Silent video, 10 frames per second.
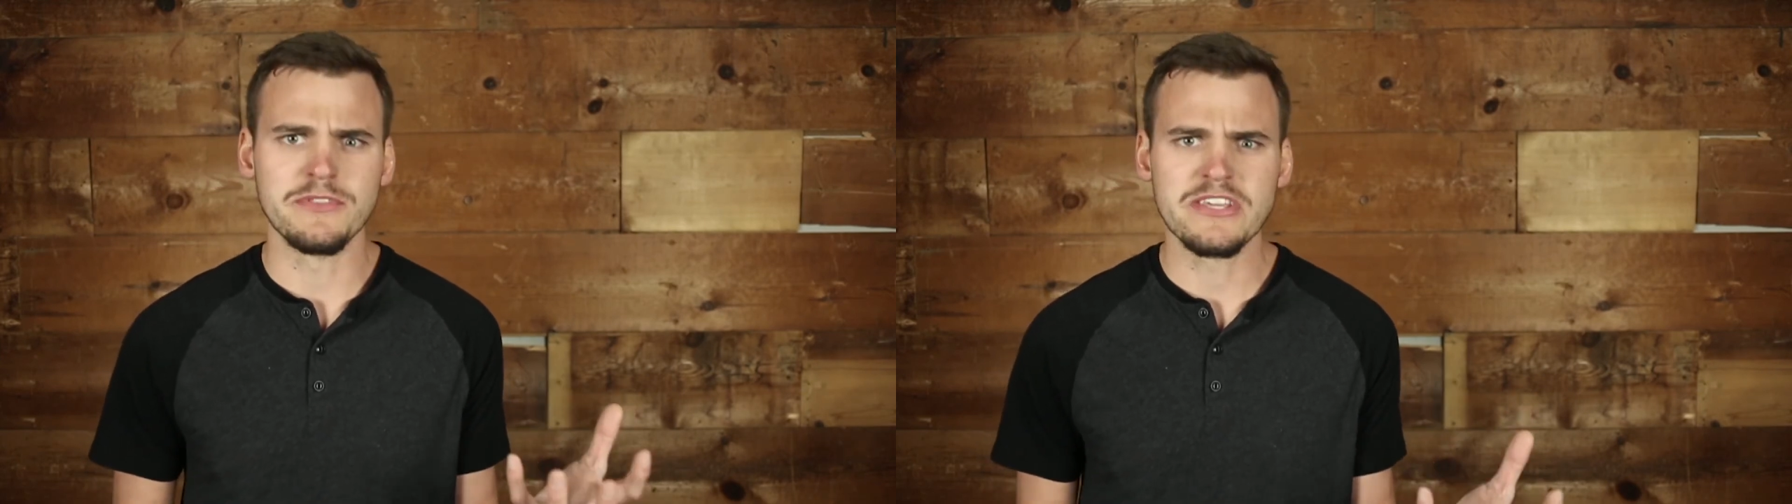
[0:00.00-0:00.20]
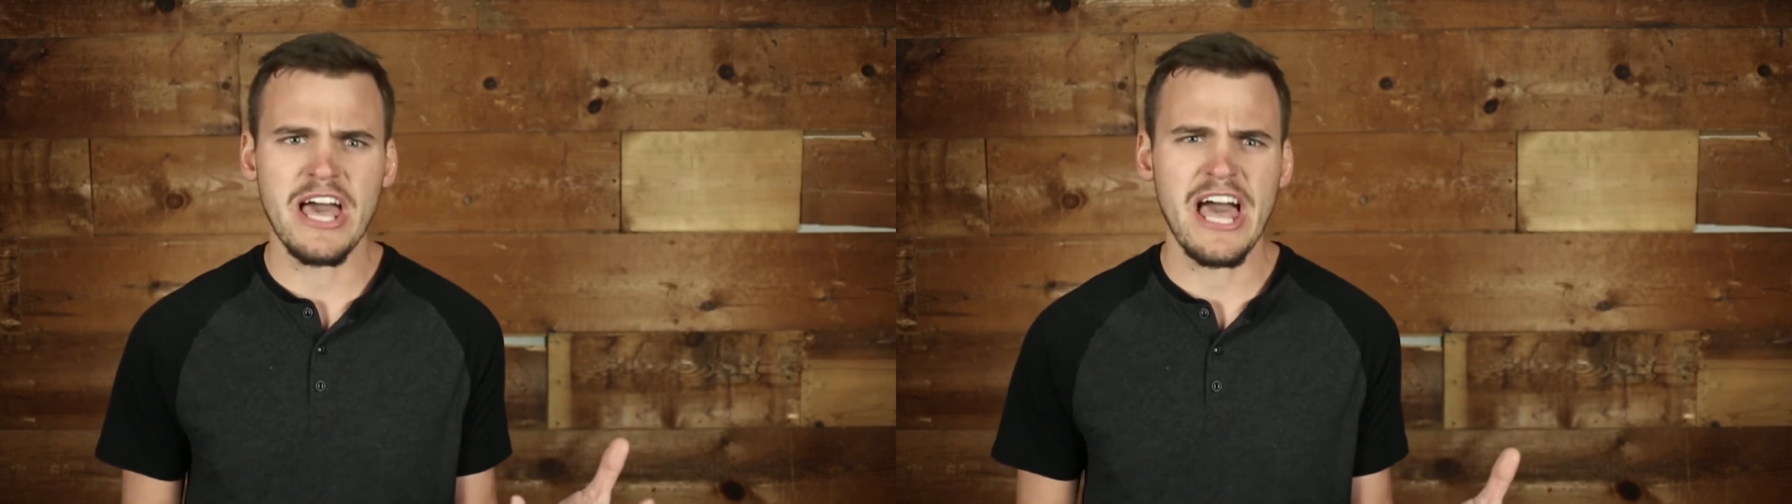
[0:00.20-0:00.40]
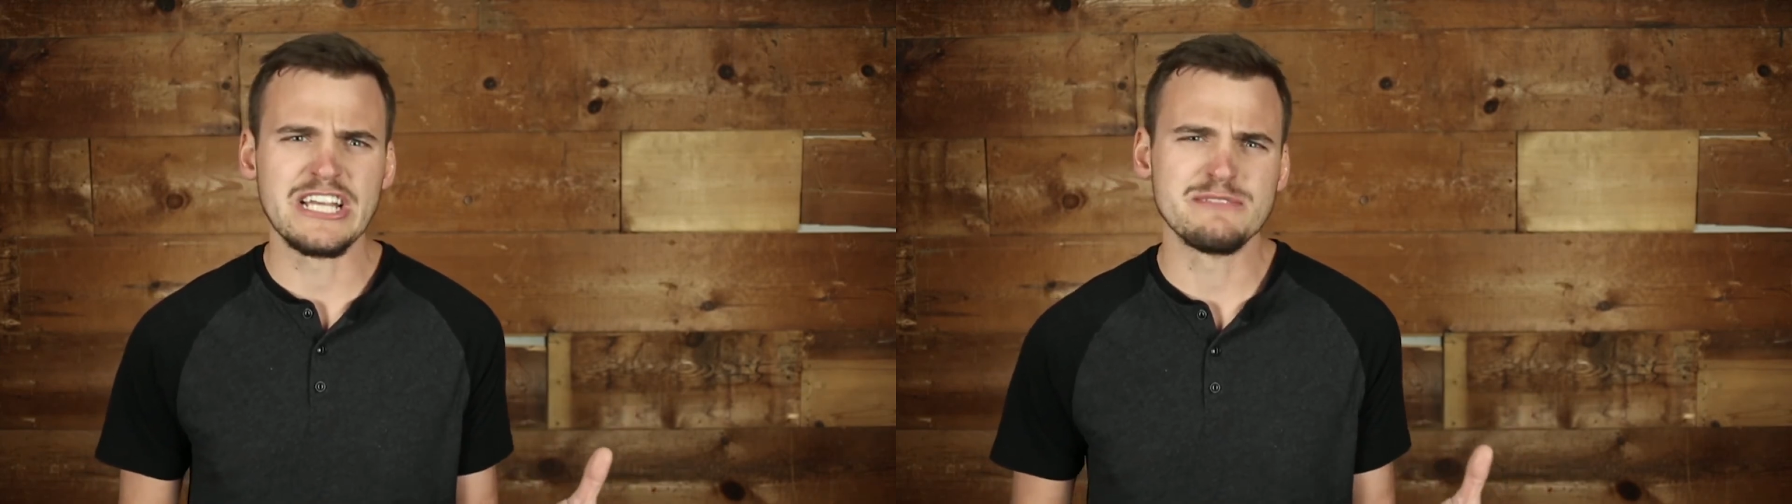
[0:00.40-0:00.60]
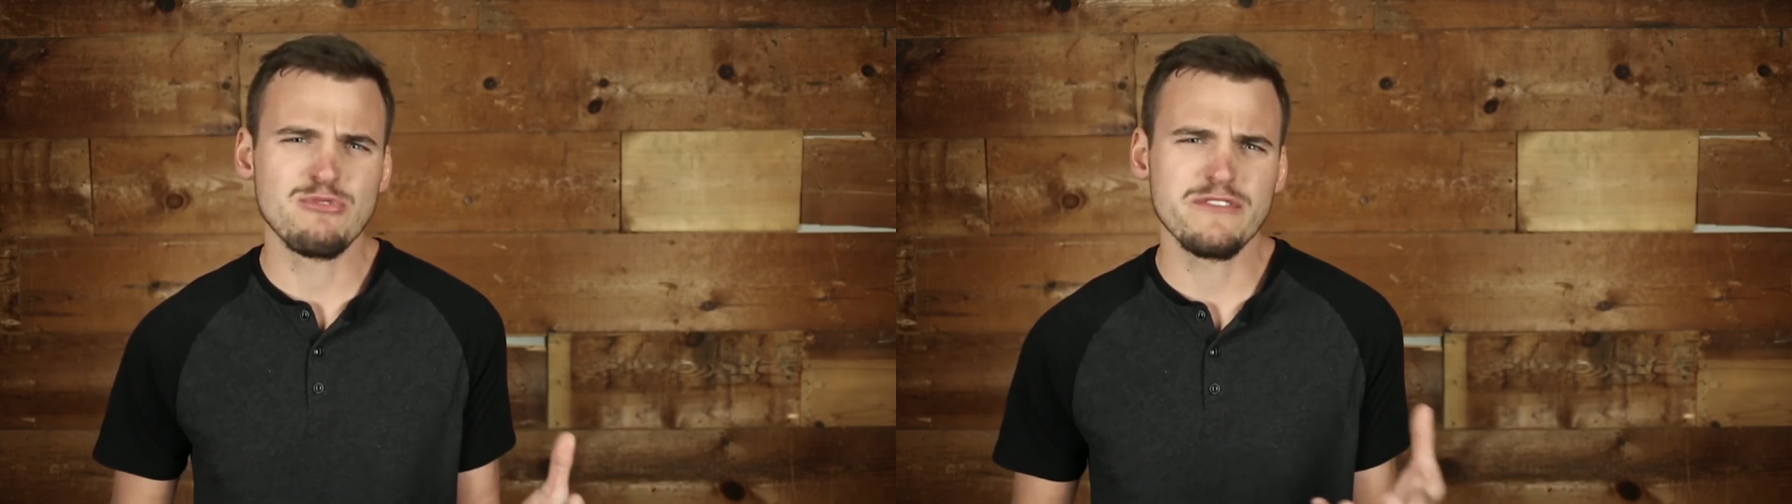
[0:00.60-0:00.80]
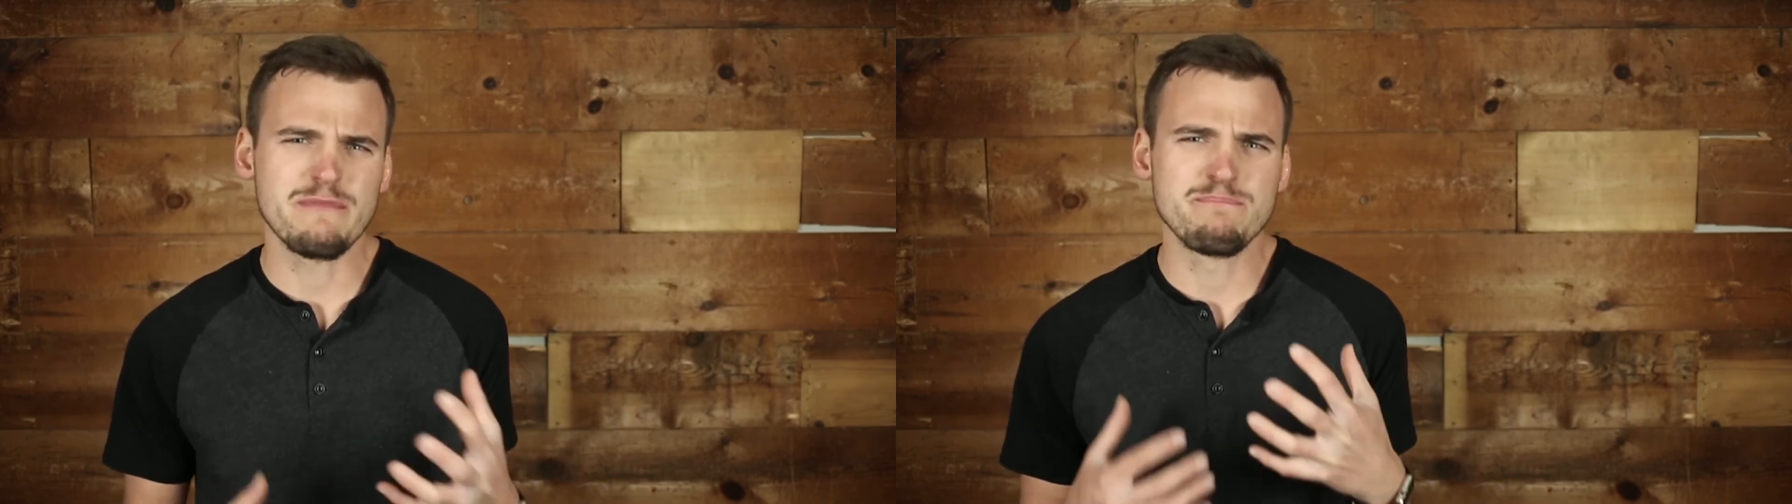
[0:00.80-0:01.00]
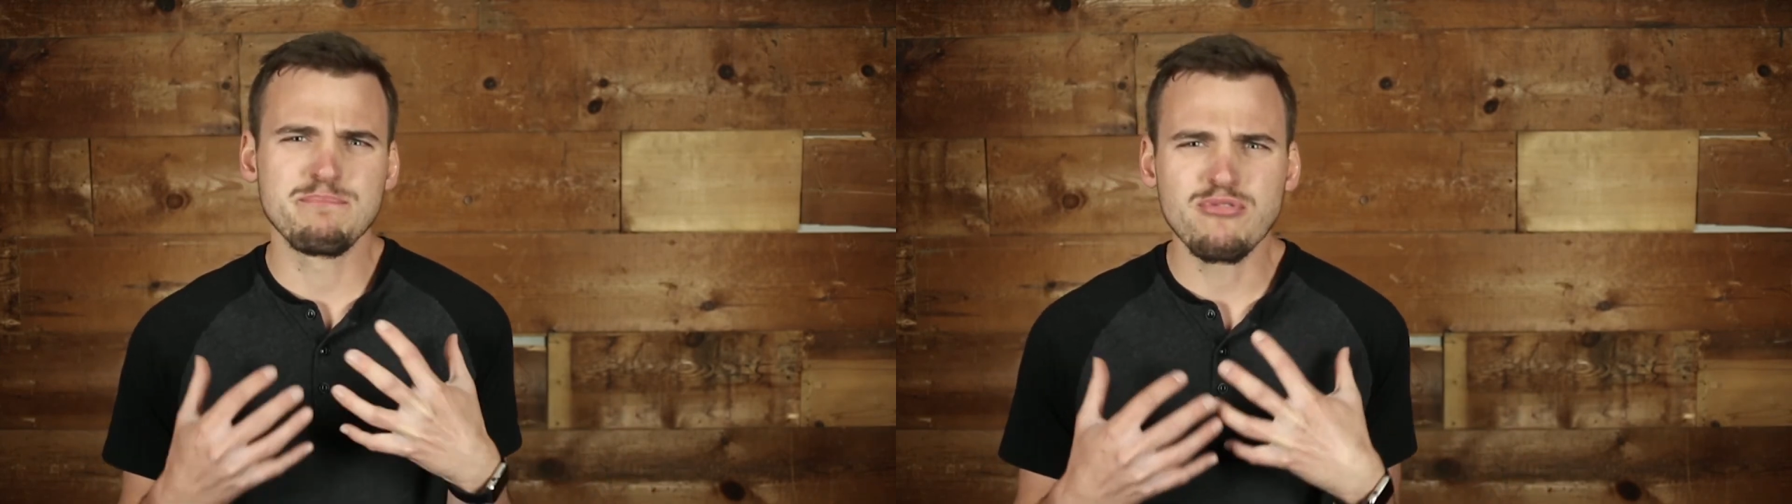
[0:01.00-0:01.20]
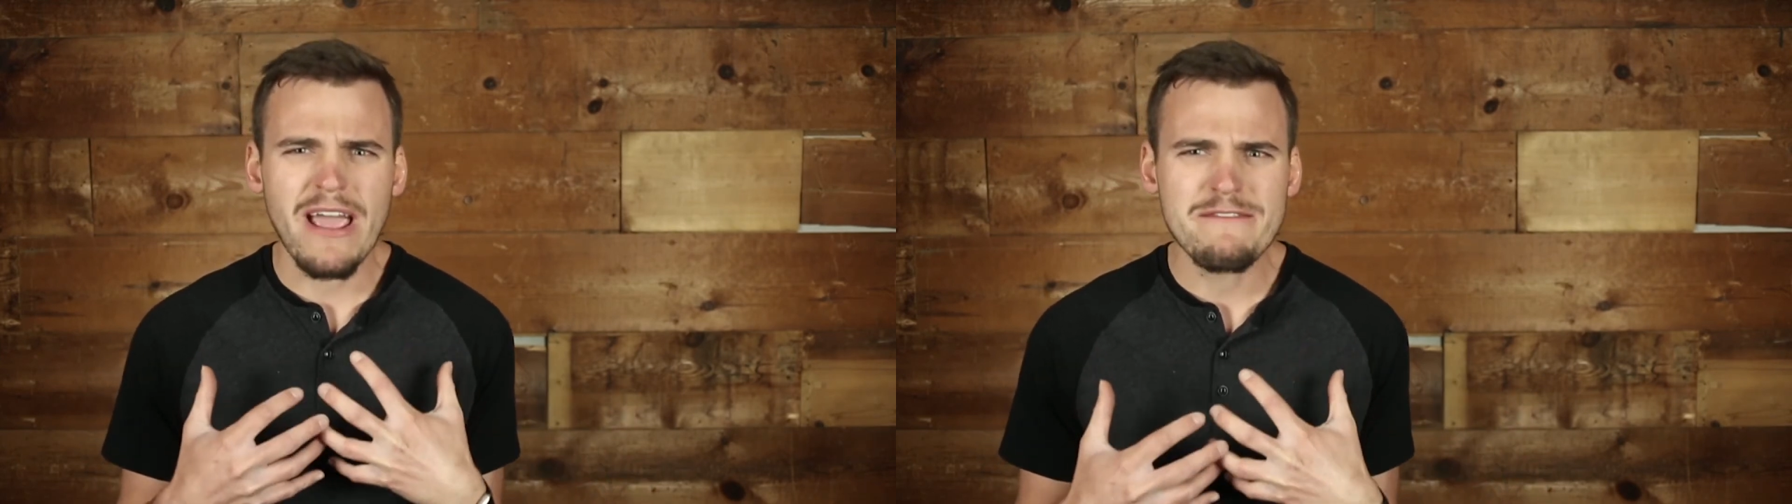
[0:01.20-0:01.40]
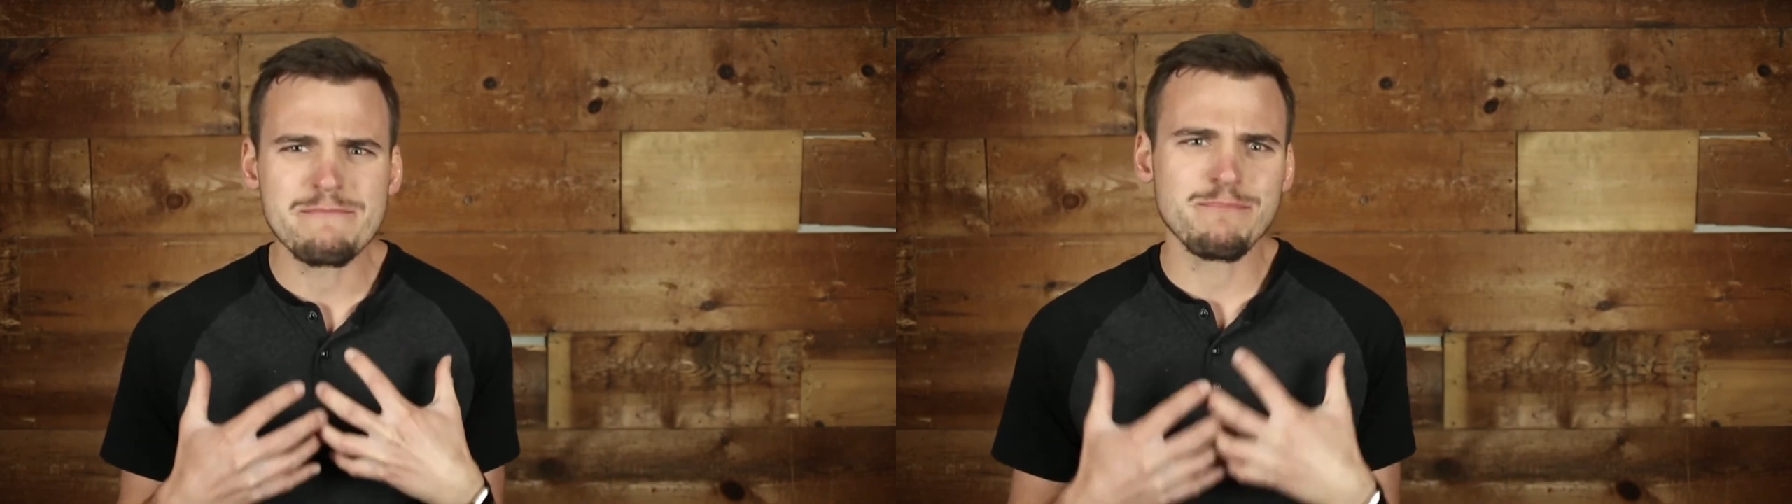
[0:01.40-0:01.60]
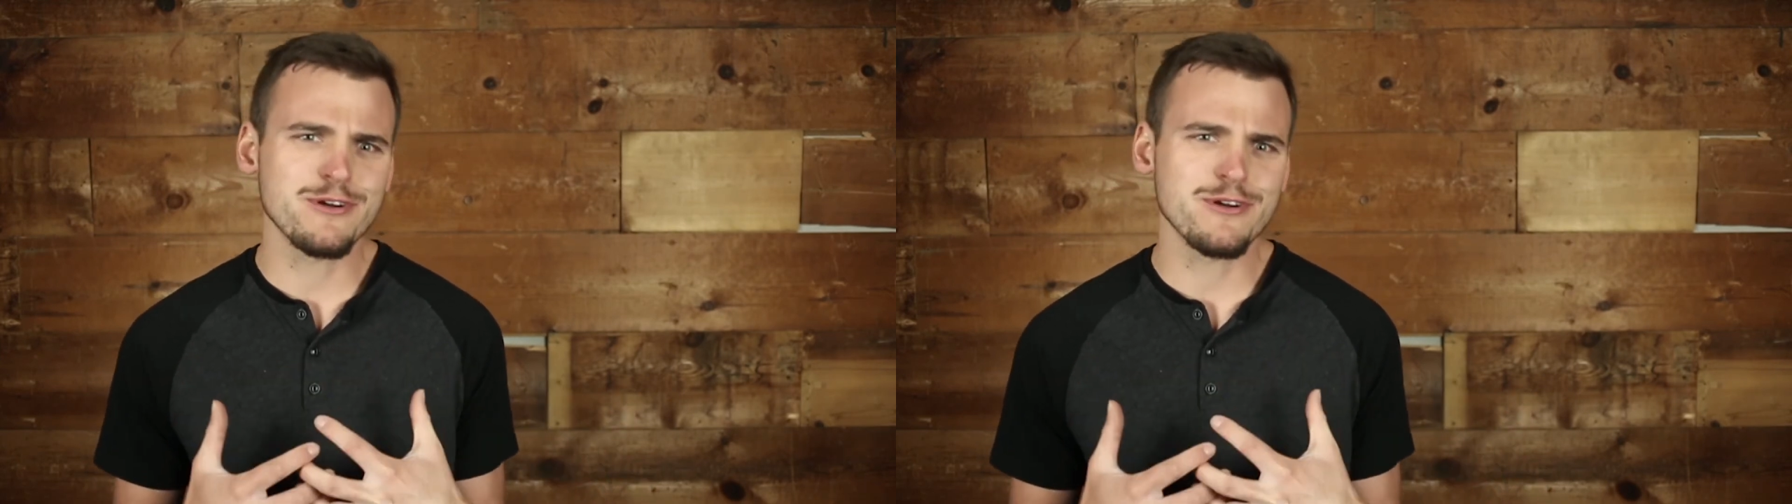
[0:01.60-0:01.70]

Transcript: with God is more of a private,